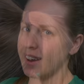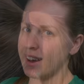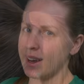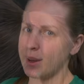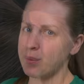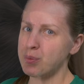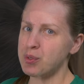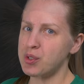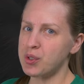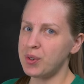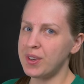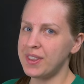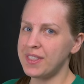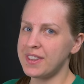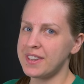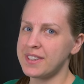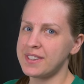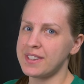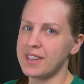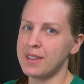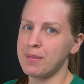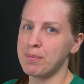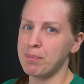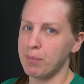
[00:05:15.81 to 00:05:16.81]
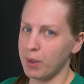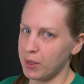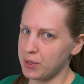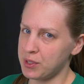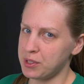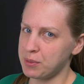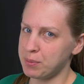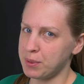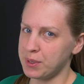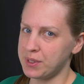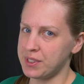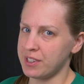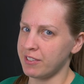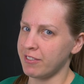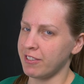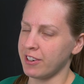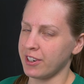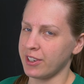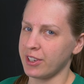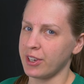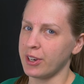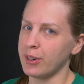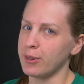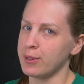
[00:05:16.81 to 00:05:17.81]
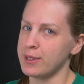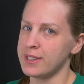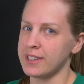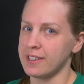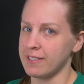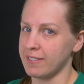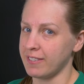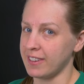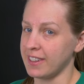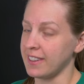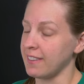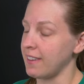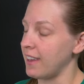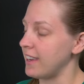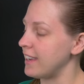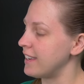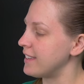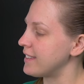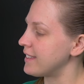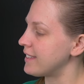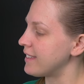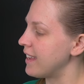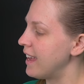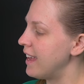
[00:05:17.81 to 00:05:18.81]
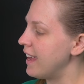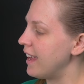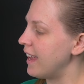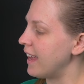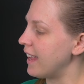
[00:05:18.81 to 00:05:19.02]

I'm doing this in multiple different coats of glaze,